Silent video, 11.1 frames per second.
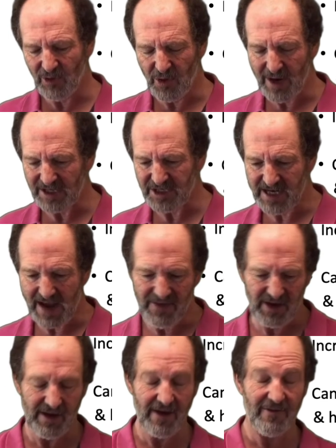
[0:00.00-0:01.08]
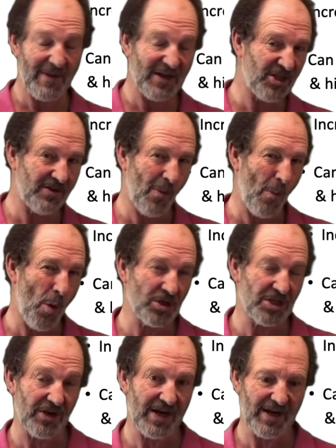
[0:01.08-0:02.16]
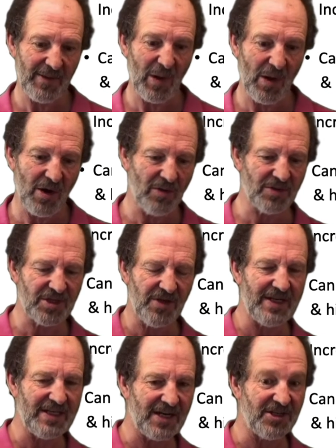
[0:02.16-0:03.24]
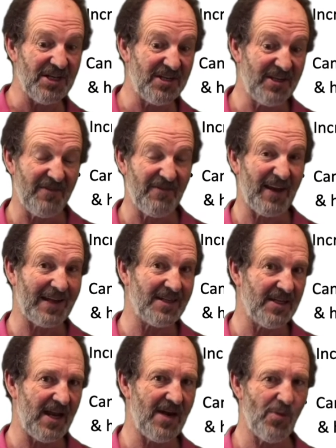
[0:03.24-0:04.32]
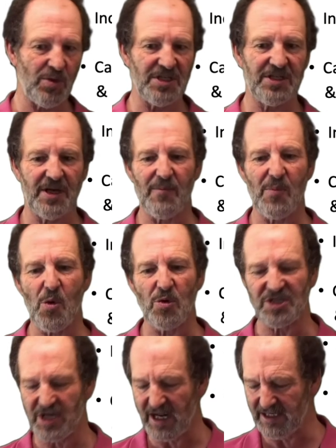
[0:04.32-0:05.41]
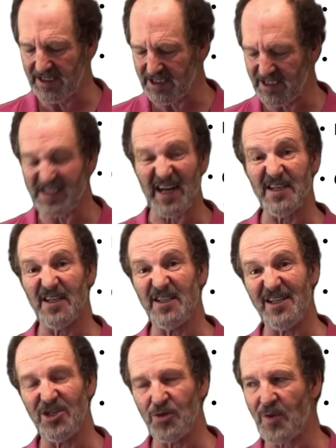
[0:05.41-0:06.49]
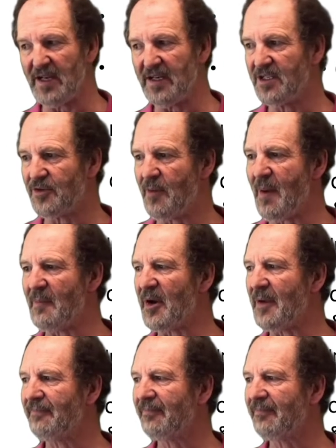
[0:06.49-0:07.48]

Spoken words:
you actually get if you imagine water going down a plug hole, so it's actually deflected inwards and pours slightly into the centre. It's the easiest way to remember it.